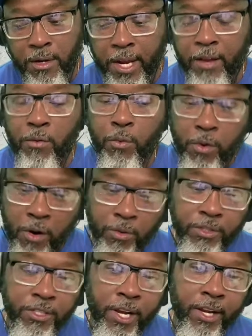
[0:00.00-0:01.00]

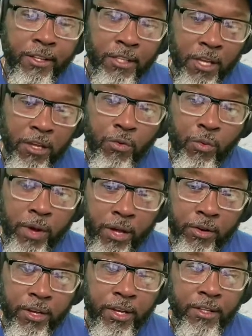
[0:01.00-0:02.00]
was our Kentucky
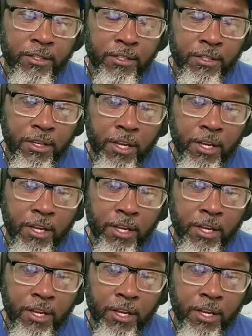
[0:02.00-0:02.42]
Wildcats